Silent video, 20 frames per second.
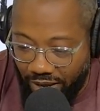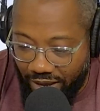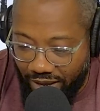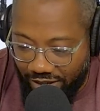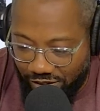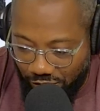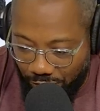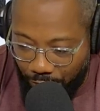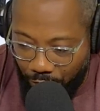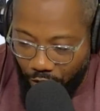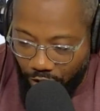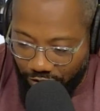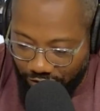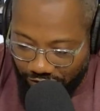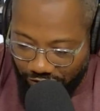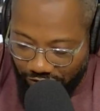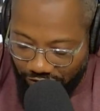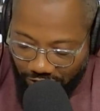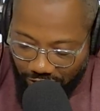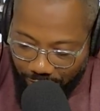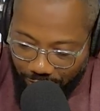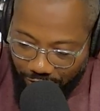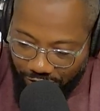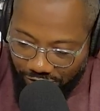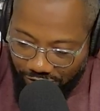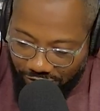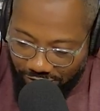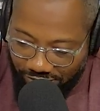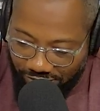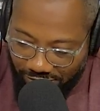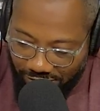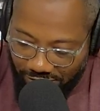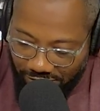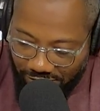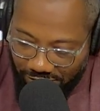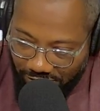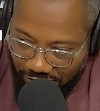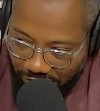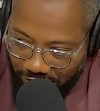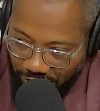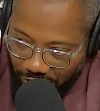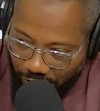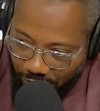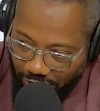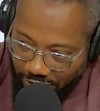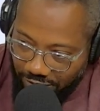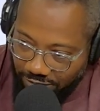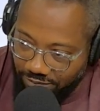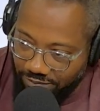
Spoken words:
as a part of the celebration. Take it away.